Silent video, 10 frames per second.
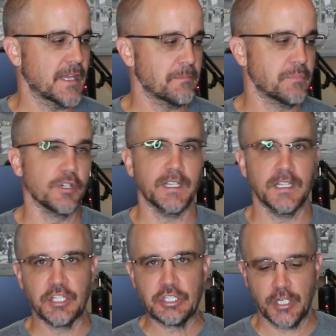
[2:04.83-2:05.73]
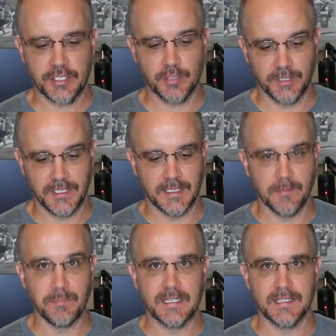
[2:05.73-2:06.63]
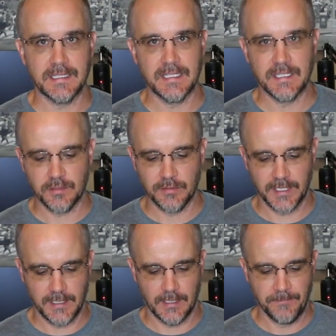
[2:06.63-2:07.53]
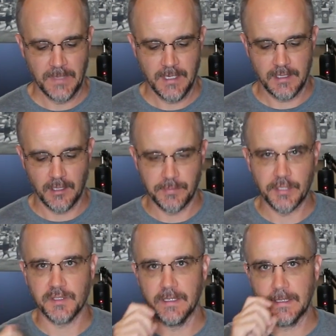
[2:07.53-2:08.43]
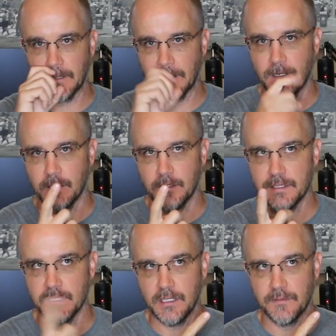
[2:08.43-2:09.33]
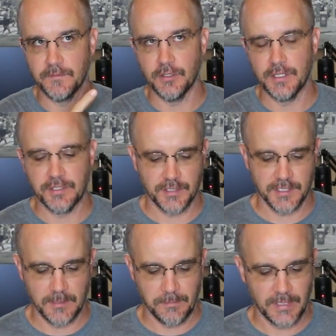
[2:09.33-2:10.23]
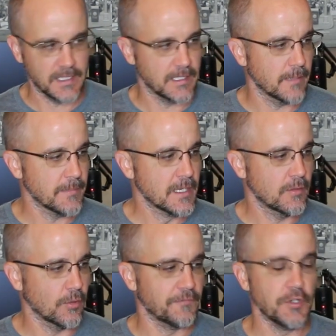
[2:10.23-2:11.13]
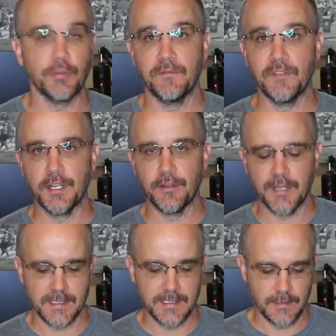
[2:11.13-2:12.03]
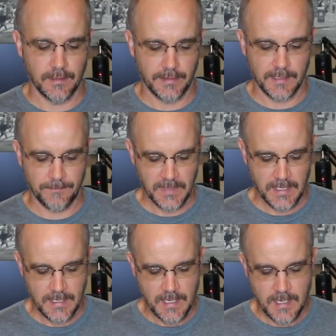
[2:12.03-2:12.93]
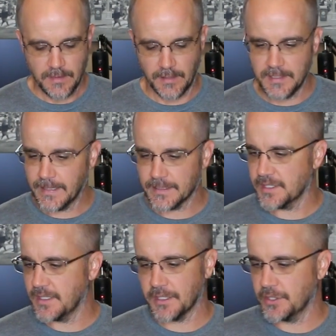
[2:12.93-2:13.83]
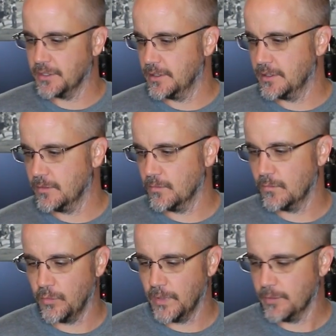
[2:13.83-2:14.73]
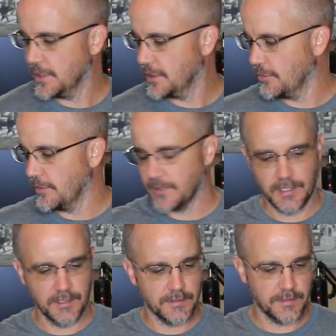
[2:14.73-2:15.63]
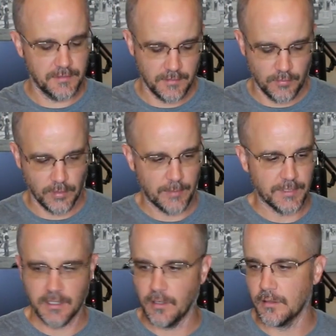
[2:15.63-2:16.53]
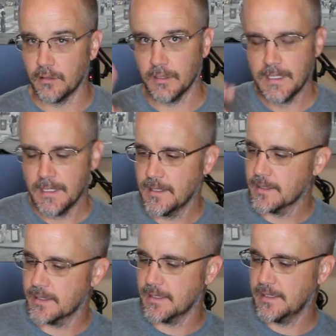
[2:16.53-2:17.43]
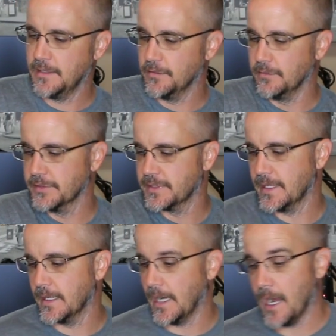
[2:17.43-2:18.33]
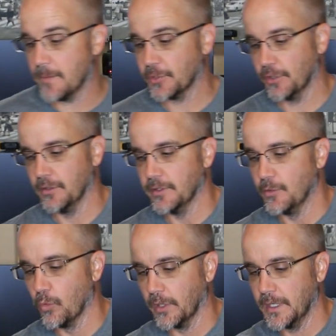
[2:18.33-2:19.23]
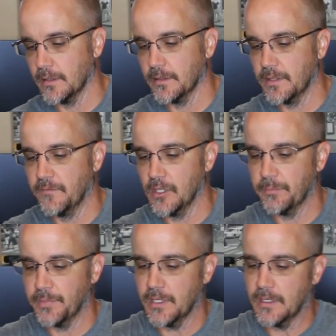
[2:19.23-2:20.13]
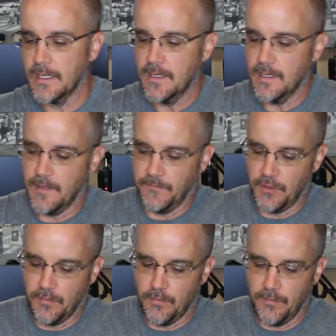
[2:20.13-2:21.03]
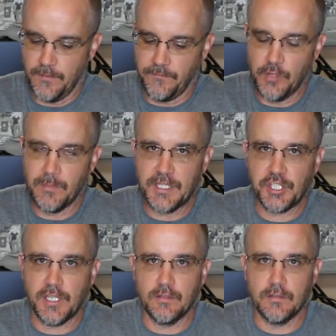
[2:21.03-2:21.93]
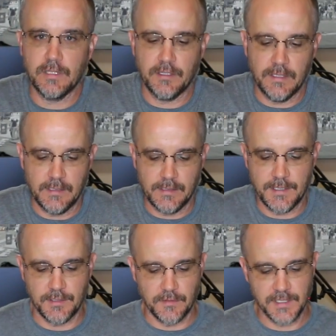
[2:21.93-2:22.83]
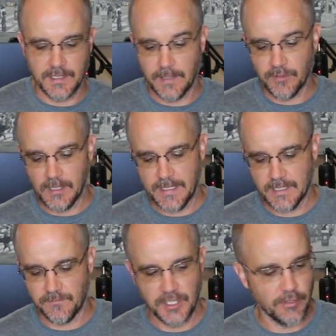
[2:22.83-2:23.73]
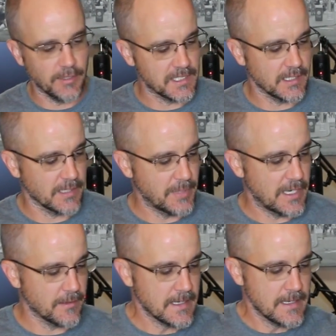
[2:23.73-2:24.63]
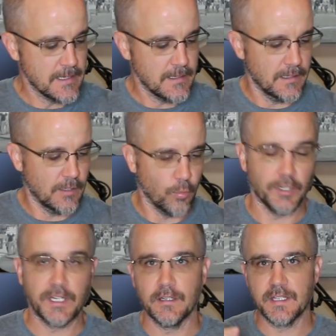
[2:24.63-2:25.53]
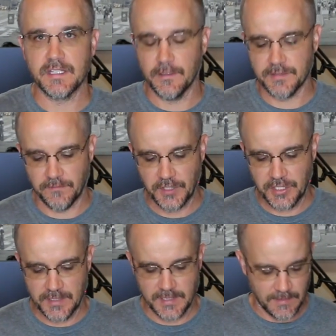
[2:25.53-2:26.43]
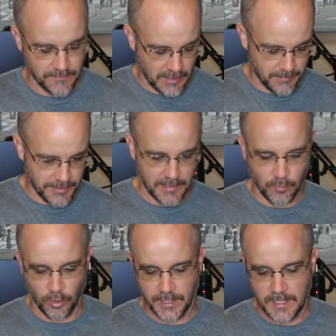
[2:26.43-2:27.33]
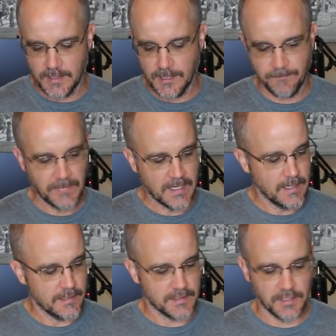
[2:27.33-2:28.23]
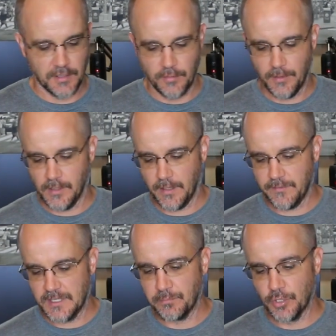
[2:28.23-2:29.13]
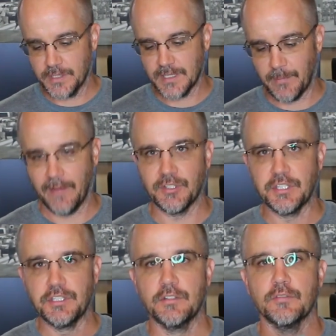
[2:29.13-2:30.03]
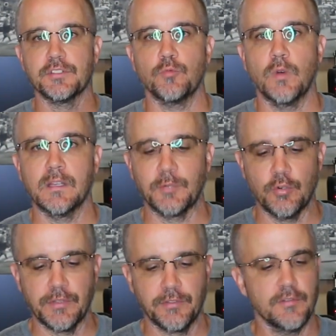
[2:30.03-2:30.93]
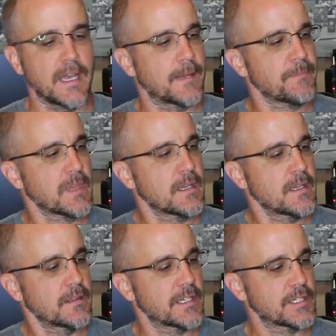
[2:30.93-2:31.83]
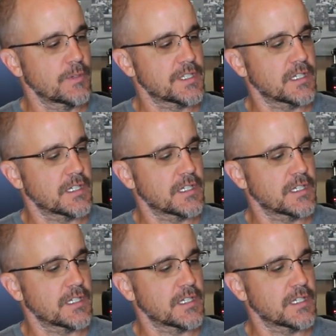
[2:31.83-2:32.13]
that book in conjunction with getting a basic dental kit. And I'll post a link in the cards if you're interested in picking up or viewing the video that I did on that. The next section, why don't we go over here to what I would call skills that I'm currently working on developing. If you view my channel here lately and you've seen even the last video I talk about uh, working on a self sufficiency environment that I'm working on. So, a lot of these books I'm having to use while I'm going through that. This one is